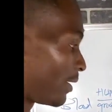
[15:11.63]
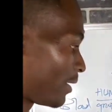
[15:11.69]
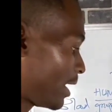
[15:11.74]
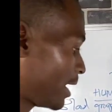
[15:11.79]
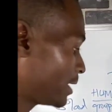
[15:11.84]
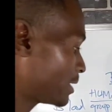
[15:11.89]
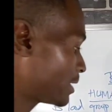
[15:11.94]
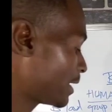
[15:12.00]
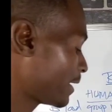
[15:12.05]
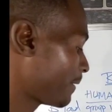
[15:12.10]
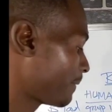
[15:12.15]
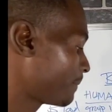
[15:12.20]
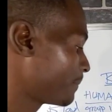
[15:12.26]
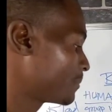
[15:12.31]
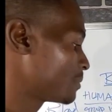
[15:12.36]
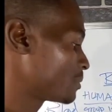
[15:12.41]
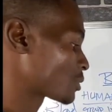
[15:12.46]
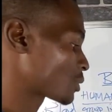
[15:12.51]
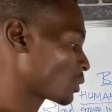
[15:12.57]
Alright?
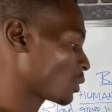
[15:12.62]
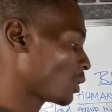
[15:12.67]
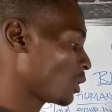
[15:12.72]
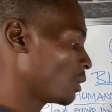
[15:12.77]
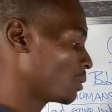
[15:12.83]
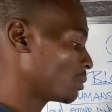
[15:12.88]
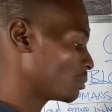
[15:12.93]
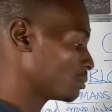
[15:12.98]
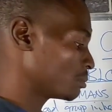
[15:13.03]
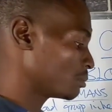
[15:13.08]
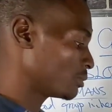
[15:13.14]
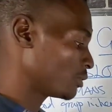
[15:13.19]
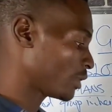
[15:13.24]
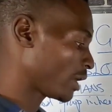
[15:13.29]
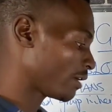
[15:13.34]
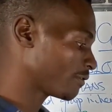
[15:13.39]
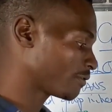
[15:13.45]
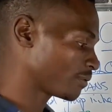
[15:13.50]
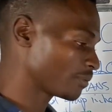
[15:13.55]
So
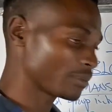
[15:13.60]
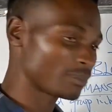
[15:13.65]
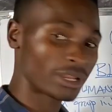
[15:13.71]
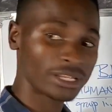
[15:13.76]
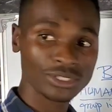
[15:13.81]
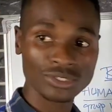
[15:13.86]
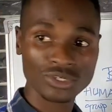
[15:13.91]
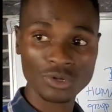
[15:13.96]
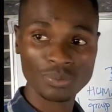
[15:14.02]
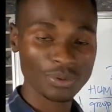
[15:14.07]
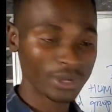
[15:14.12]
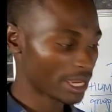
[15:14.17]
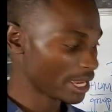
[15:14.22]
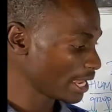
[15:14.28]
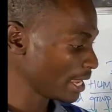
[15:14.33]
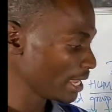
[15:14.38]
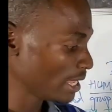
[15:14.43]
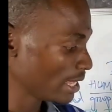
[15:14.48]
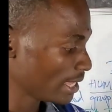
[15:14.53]
we have blood group
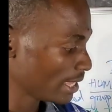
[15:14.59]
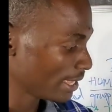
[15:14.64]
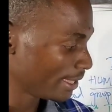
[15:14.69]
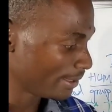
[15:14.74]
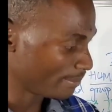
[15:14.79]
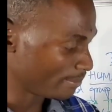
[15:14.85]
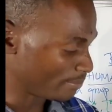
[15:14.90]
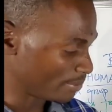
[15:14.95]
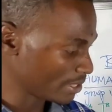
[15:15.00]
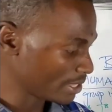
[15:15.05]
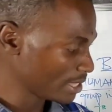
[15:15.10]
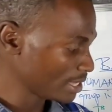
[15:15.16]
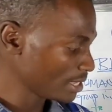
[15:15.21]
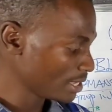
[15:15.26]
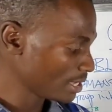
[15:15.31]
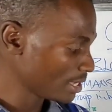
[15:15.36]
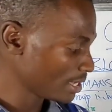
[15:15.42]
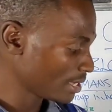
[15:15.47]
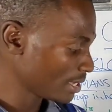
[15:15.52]
A,
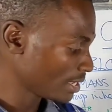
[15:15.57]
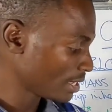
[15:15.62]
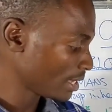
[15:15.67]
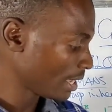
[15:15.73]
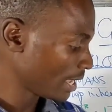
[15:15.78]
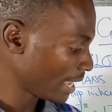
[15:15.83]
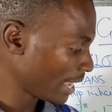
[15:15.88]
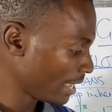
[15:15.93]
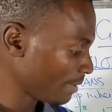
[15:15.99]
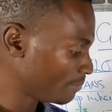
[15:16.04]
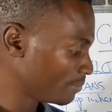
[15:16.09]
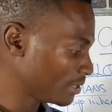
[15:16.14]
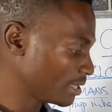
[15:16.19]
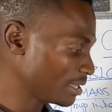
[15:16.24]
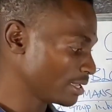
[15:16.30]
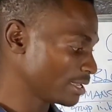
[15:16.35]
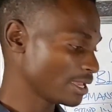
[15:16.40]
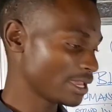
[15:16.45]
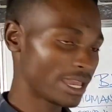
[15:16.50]
B,
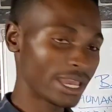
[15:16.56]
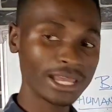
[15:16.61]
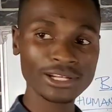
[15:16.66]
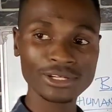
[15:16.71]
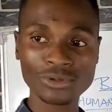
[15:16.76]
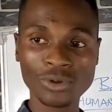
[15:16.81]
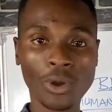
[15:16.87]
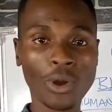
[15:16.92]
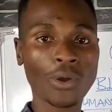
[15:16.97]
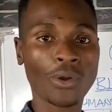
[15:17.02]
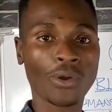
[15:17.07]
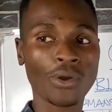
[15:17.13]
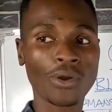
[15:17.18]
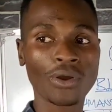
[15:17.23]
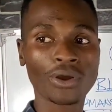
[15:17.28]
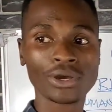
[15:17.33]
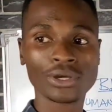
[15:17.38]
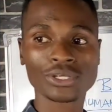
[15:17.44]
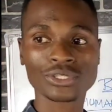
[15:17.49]
AB, and
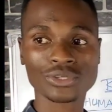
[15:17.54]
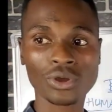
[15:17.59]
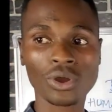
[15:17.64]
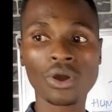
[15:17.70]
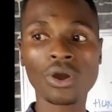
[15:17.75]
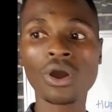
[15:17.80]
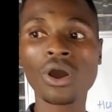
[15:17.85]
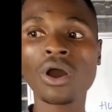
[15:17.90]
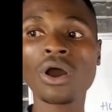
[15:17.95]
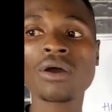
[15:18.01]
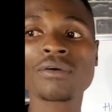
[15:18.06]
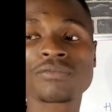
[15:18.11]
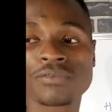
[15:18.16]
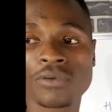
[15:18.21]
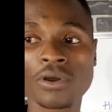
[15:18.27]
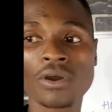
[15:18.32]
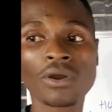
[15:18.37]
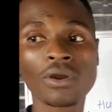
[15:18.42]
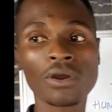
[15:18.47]
O. So
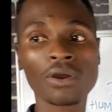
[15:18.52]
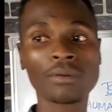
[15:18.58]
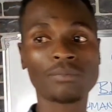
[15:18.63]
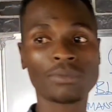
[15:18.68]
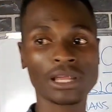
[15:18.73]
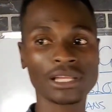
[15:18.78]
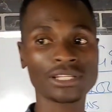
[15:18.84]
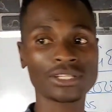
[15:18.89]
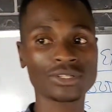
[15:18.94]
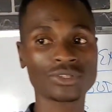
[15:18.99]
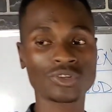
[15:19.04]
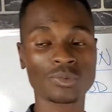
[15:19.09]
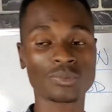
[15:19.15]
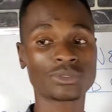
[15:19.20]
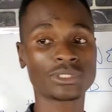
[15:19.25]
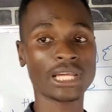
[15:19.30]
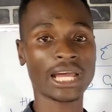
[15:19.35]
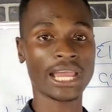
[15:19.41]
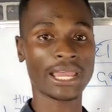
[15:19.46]
all four blood
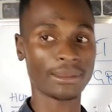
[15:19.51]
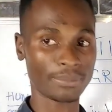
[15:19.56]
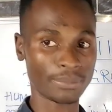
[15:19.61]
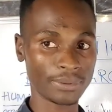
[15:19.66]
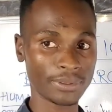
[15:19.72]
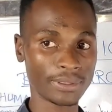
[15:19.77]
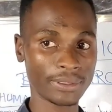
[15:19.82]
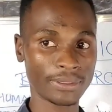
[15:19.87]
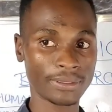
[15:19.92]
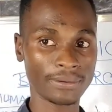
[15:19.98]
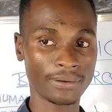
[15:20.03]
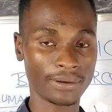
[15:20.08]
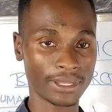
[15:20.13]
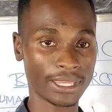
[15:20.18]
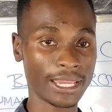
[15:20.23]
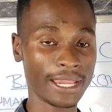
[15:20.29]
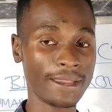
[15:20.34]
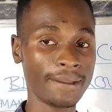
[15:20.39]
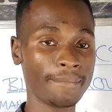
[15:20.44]
group type.
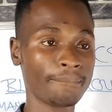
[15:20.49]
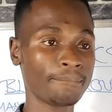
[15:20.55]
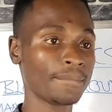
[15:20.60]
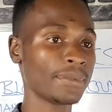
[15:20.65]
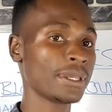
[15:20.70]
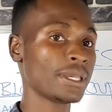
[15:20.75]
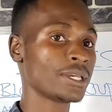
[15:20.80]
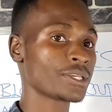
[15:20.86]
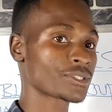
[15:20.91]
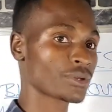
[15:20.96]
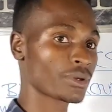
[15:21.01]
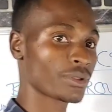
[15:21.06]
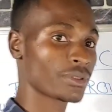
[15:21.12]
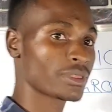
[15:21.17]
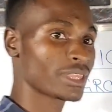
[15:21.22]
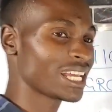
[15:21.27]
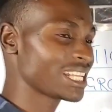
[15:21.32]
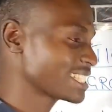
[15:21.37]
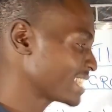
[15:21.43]
Okay?
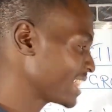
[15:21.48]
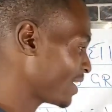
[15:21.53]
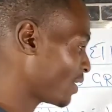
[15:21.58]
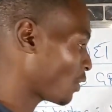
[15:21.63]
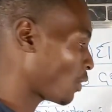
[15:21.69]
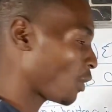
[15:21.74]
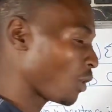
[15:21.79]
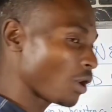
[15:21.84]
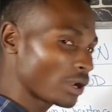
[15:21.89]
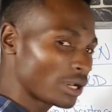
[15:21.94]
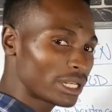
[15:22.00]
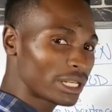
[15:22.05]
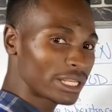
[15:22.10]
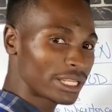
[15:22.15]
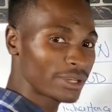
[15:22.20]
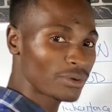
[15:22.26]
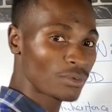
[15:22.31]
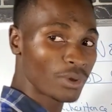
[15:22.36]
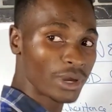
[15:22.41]
So that's the
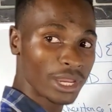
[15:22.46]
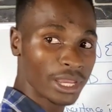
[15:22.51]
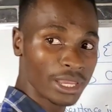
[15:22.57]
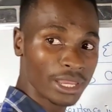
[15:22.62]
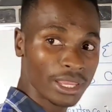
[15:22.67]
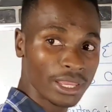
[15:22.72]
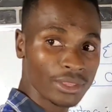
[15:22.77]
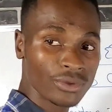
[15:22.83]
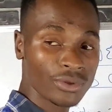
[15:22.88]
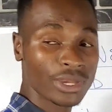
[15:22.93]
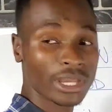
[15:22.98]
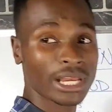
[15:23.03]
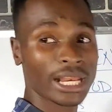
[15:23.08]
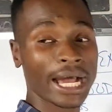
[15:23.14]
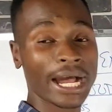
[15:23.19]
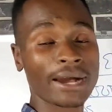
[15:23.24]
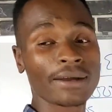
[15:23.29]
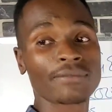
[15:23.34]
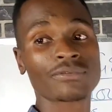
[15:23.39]
only way you
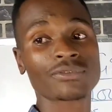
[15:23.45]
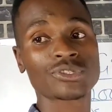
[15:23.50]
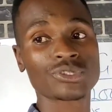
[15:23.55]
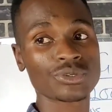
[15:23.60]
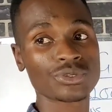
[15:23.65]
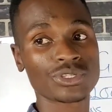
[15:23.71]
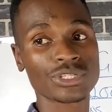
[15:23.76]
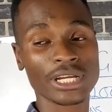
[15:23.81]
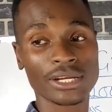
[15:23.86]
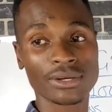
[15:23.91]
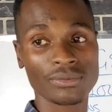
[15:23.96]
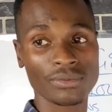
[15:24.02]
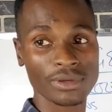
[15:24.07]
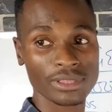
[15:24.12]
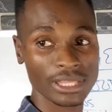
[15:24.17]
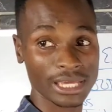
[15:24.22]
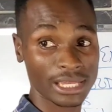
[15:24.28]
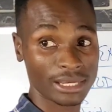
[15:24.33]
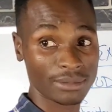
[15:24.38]
can have
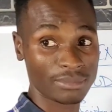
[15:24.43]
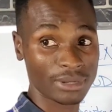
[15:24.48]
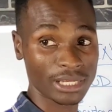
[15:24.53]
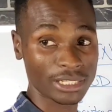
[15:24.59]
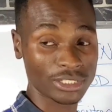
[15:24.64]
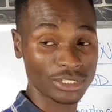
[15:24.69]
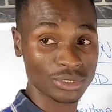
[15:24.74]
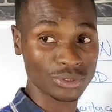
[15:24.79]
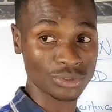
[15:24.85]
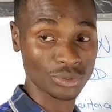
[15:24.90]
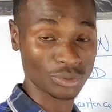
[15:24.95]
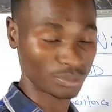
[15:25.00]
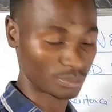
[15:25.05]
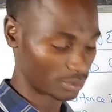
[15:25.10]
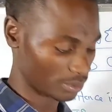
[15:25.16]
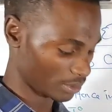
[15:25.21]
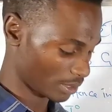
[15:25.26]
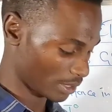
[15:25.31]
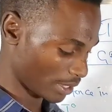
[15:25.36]
children with any blood
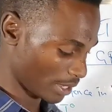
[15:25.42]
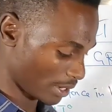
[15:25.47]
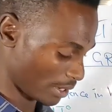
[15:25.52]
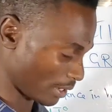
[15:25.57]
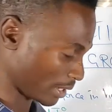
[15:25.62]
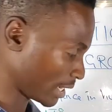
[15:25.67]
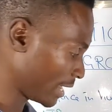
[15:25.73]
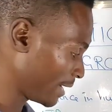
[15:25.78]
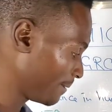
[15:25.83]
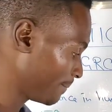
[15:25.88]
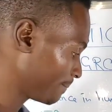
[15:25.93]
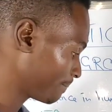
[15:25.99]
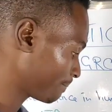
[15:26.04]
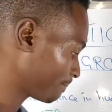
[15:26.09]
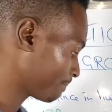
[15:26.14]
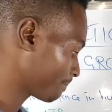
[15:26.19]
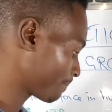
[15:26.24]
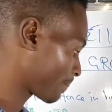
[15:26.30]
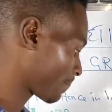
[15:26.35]
group. Okay?